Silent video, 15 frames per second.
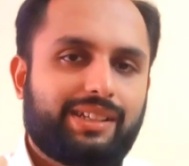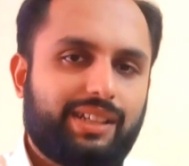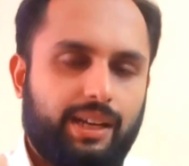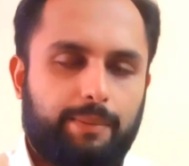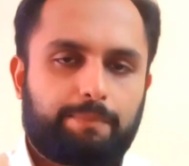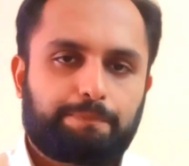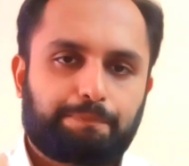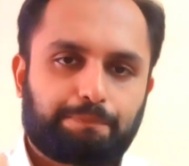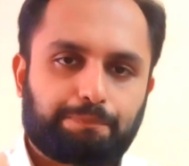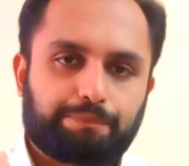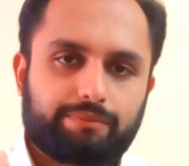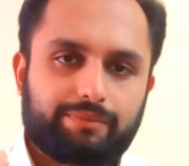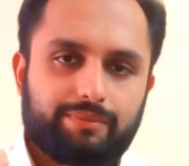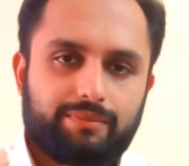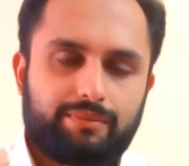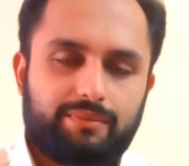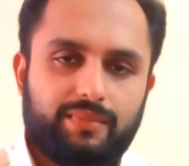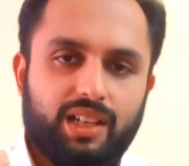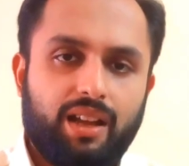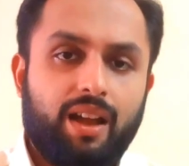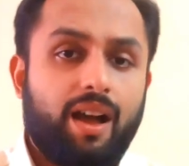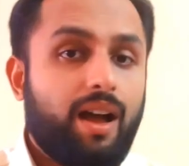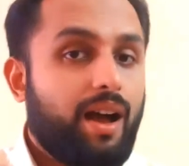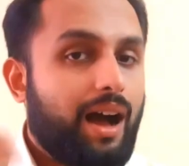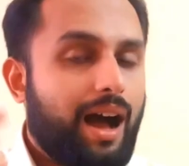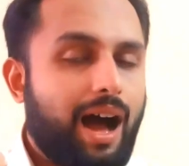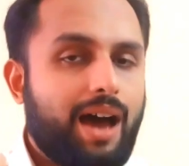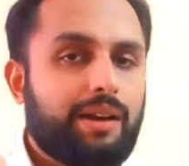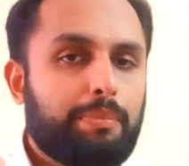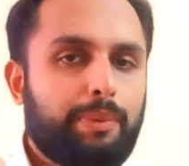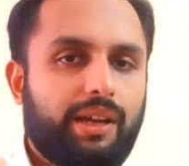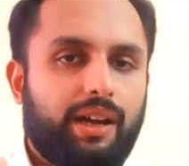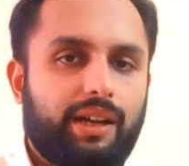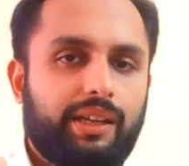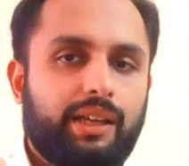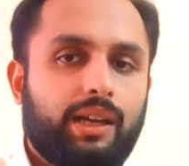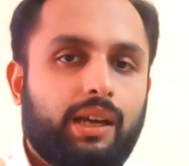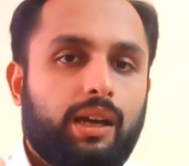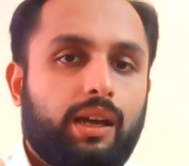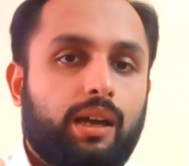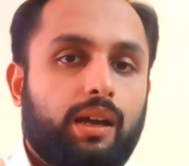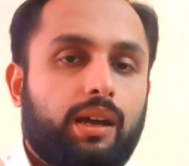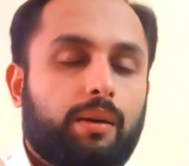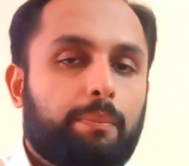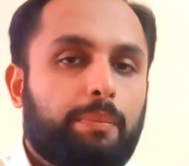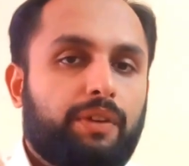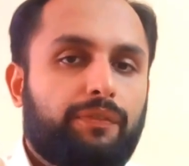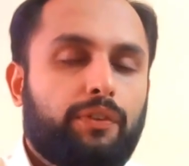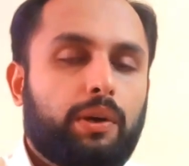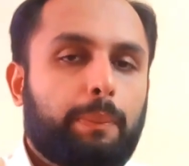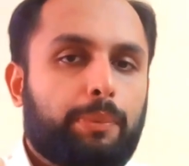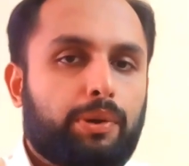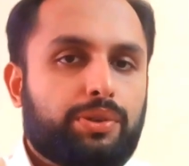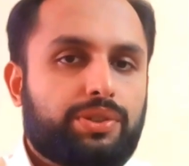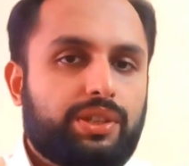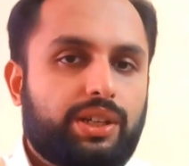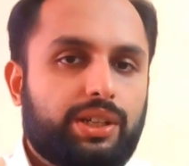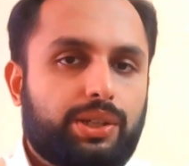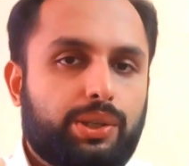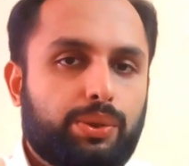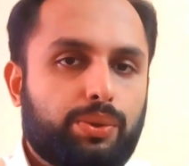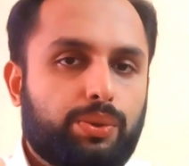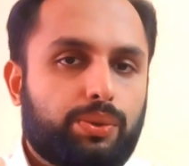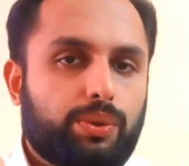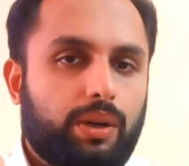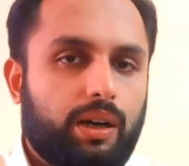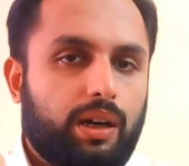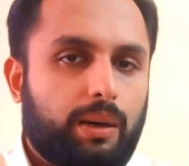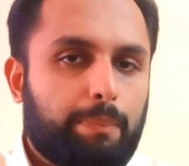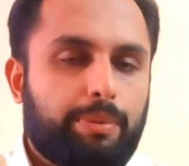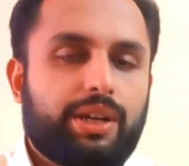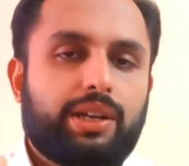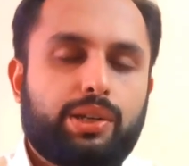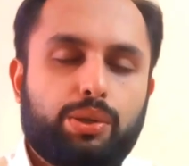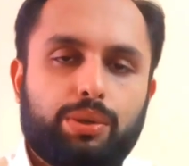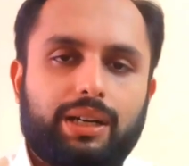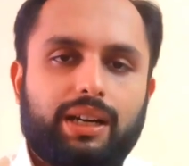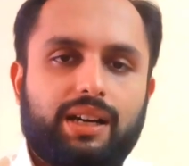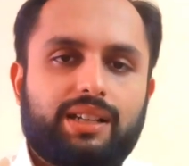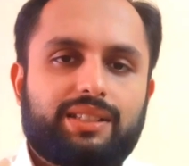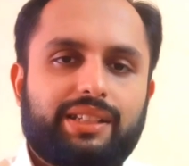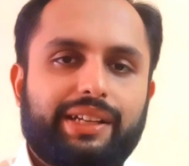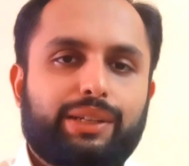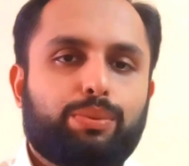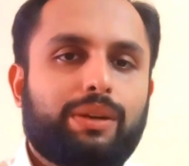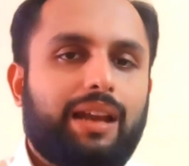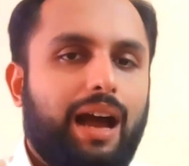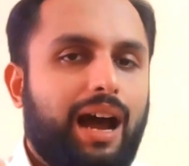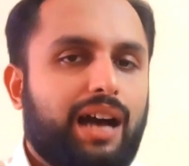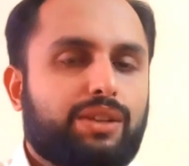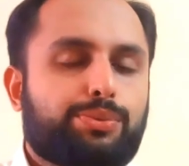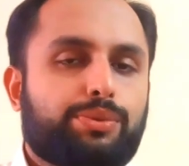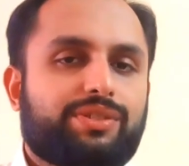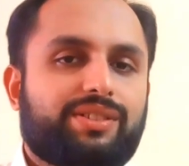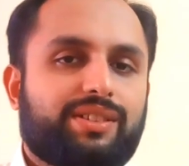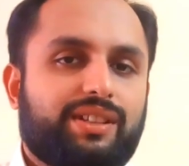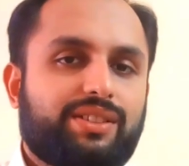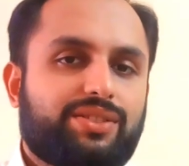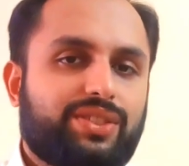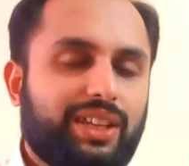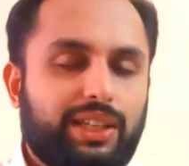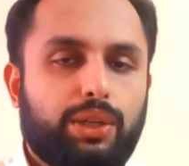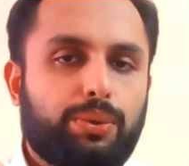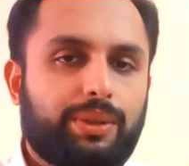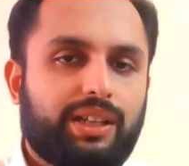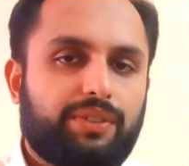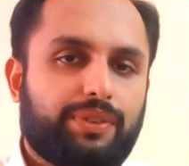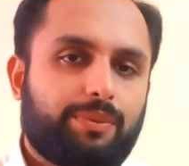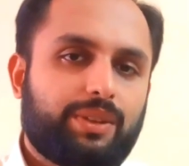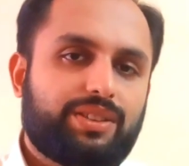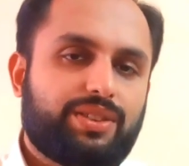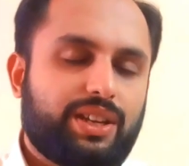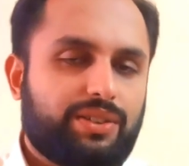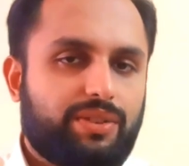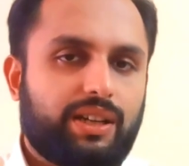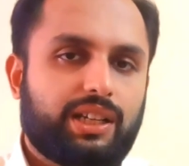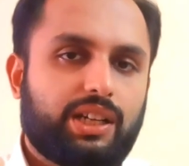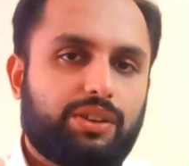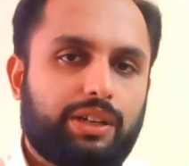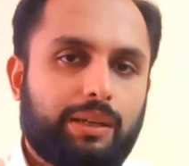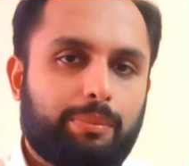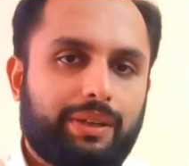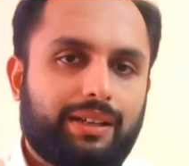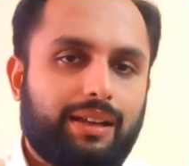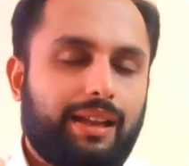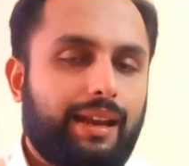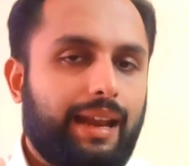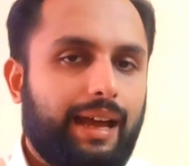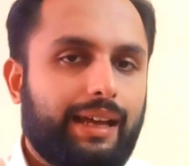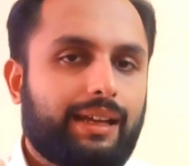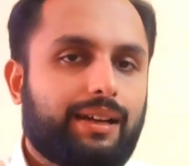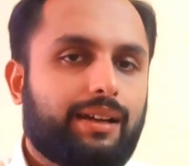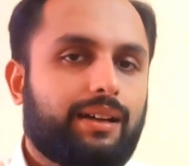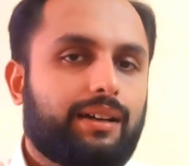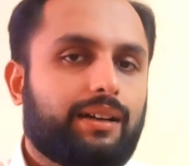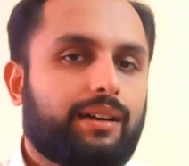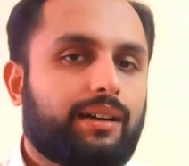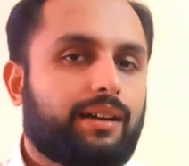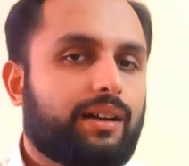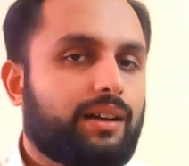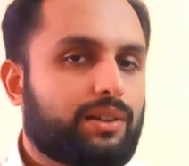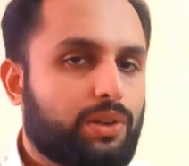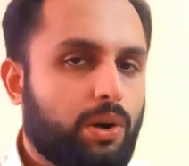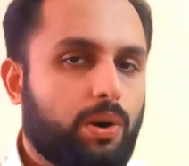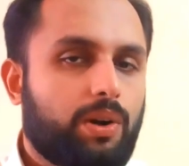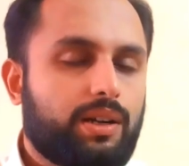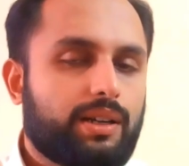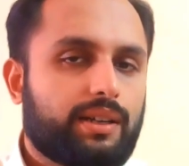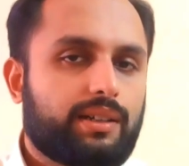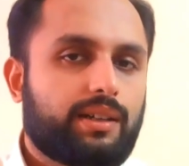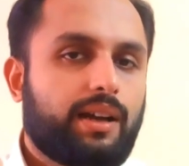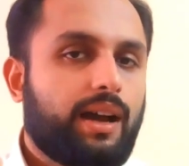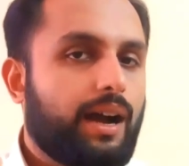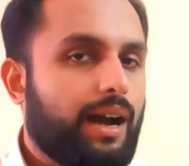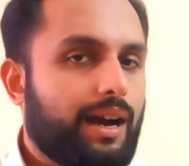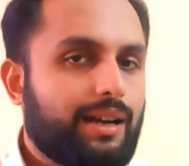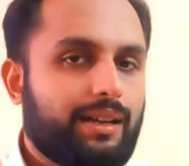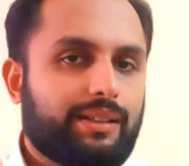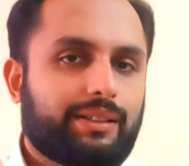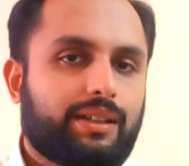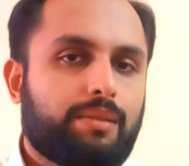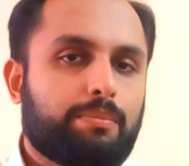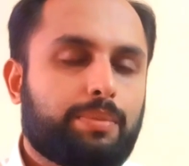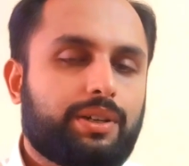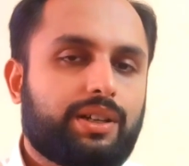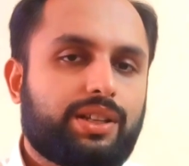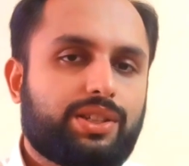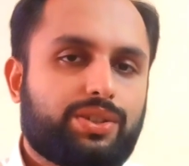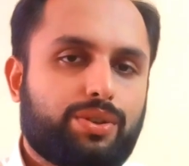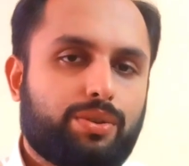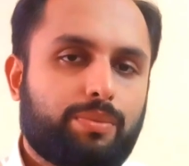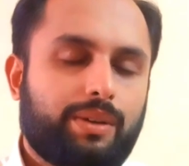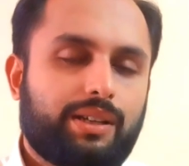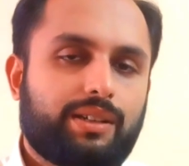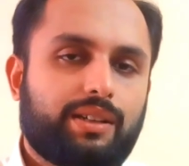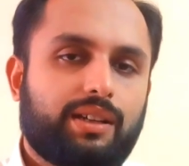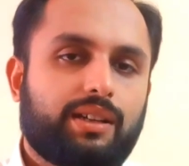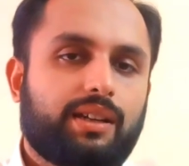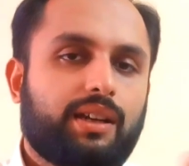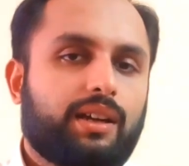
India. RBI, before proceed to print new currency, it will ask for certain security from the central government like gold, unencumbered instrument,